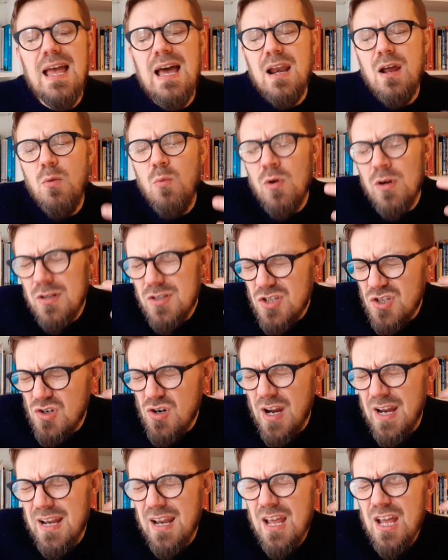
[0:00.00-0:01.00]
And I want to
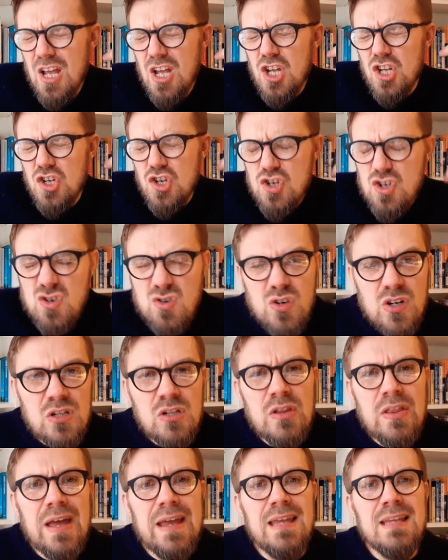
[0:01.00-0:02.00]
try and drill
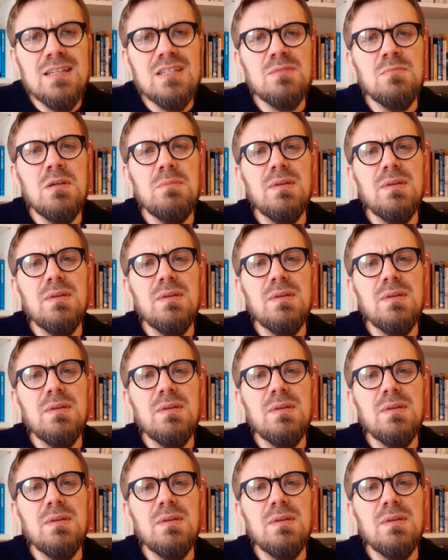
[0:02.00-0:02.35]
that into me,